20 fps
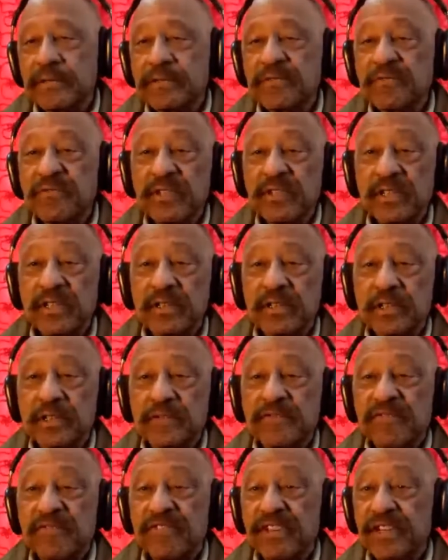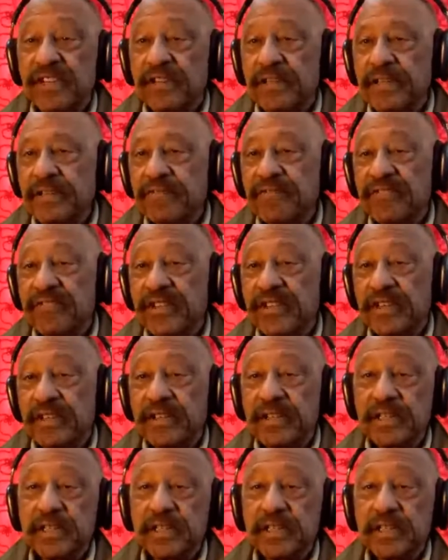Very, very, very